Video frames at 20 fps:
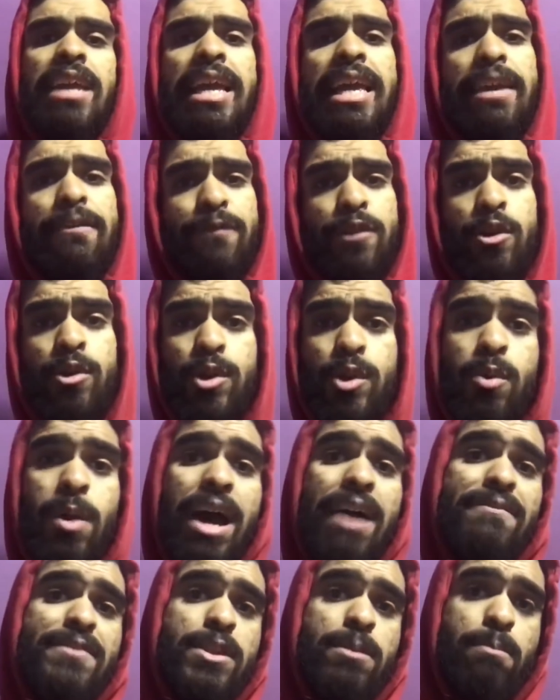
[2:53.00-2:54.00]
If you do
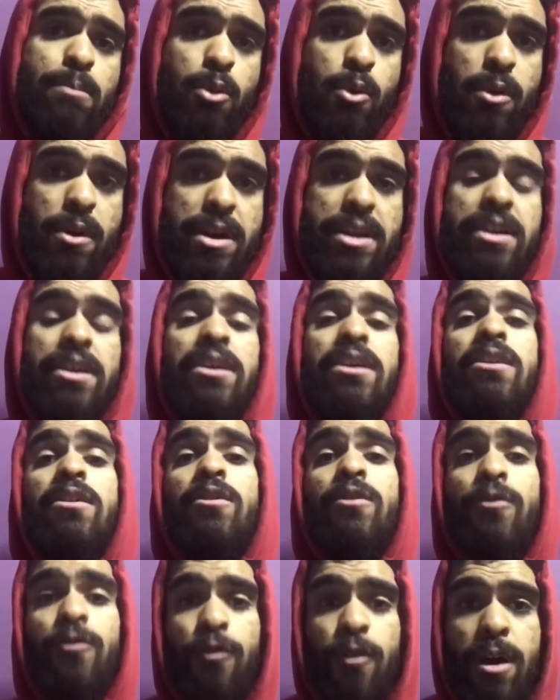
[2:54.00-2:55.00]
have support
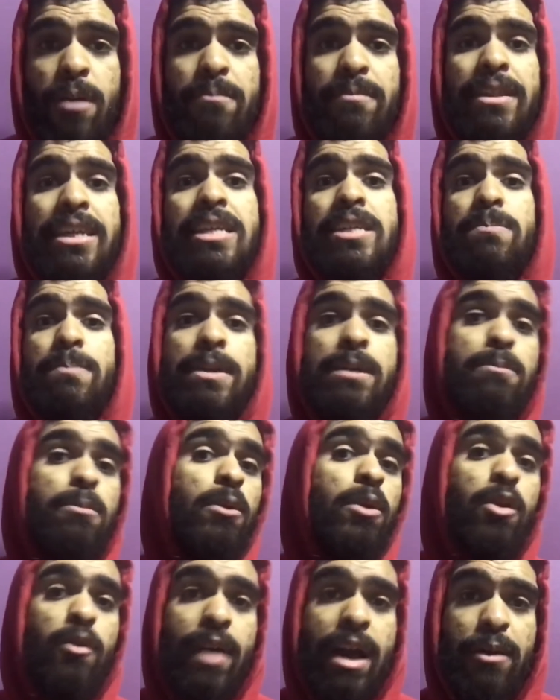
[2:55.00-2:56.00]
from these
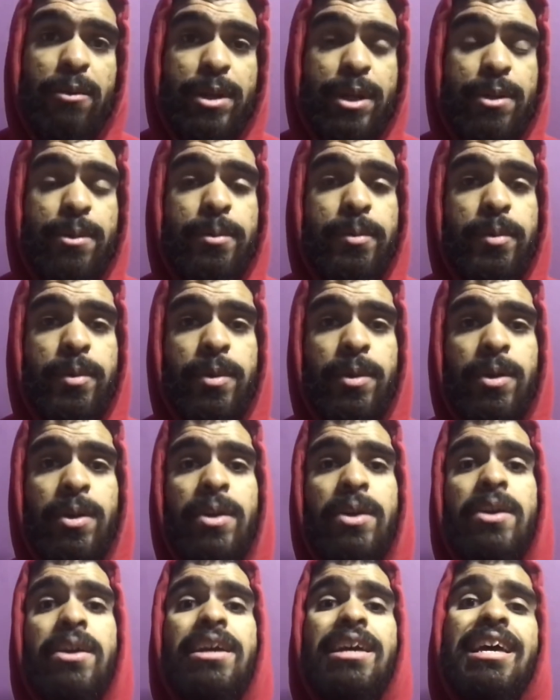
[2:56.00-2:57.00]
people around you,
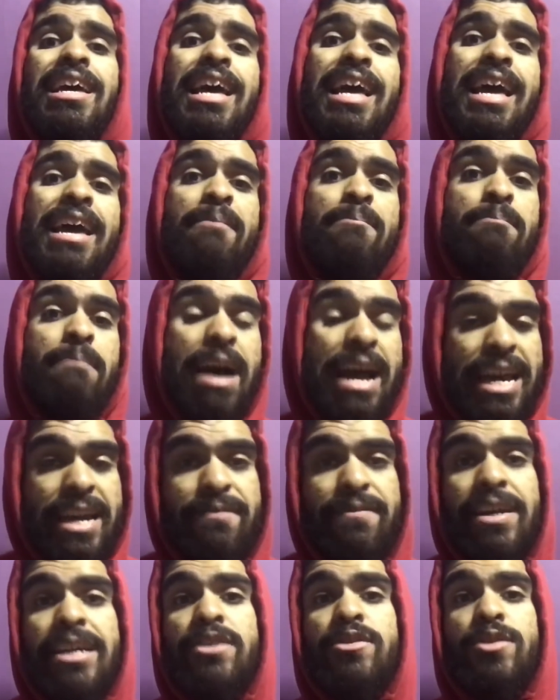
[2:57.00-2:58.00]
my
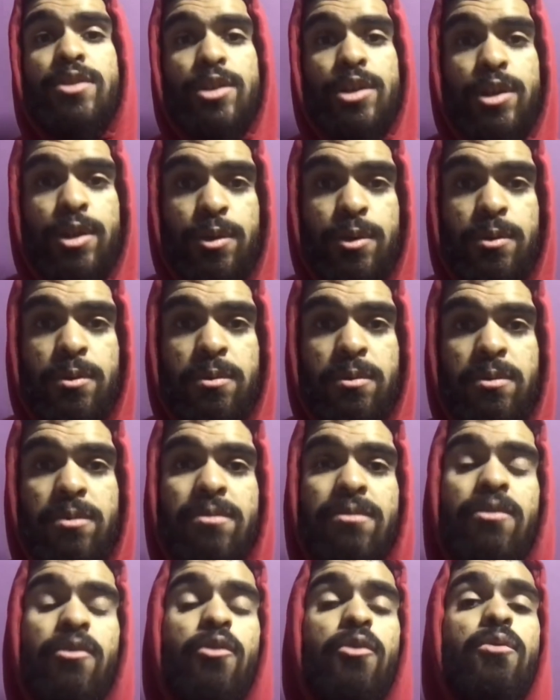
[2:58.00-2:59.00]
advice to you,
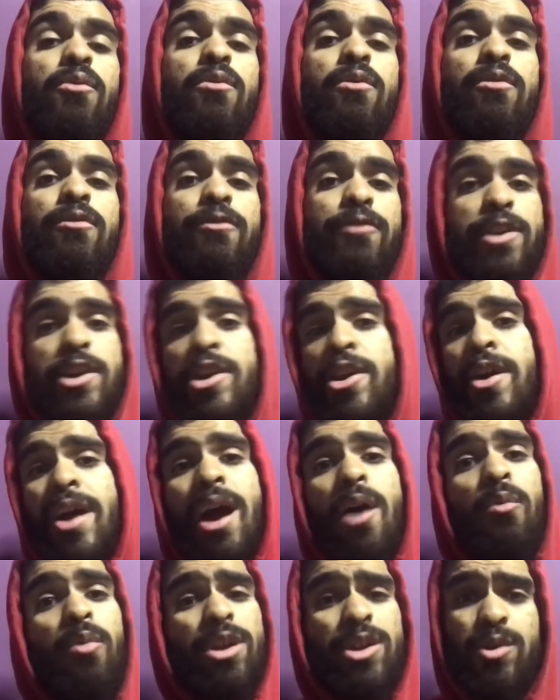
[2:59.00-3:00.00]
figure
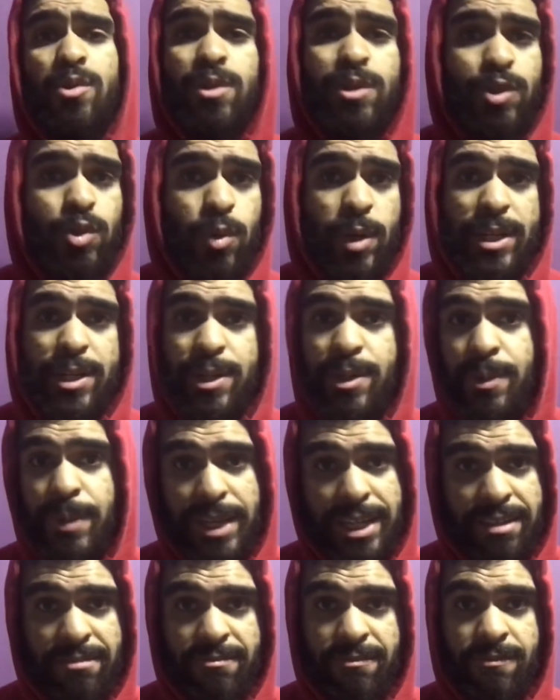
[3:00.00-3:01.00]
out what you enjoy
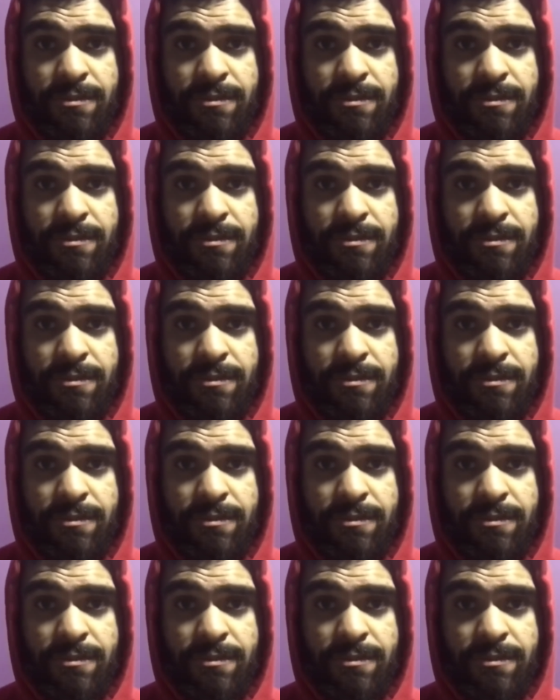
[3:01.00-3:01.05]
doing.